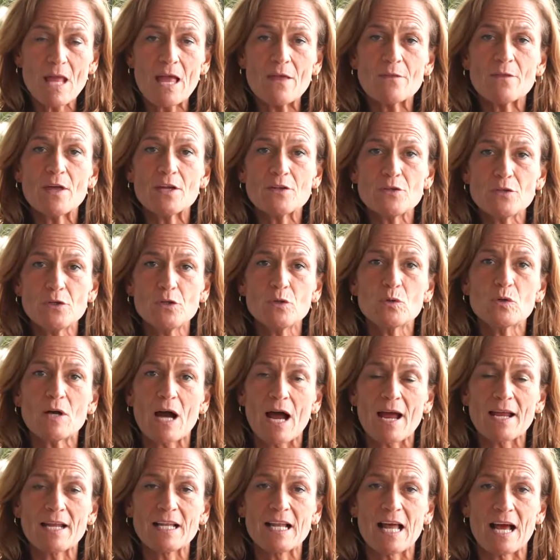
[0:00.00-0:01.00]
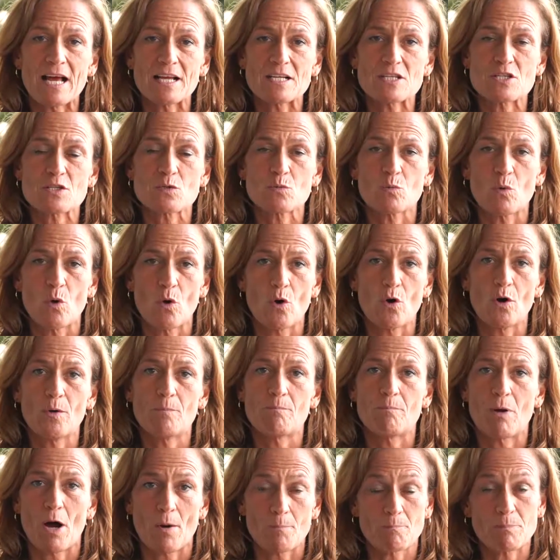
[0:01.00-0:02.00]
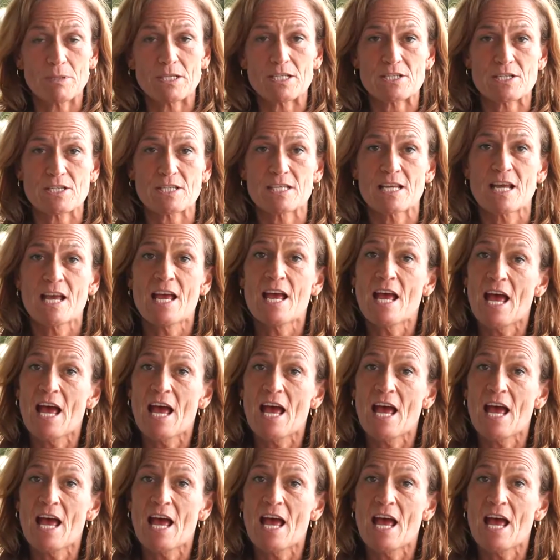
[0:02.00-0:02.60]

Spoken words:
that new guidelines were published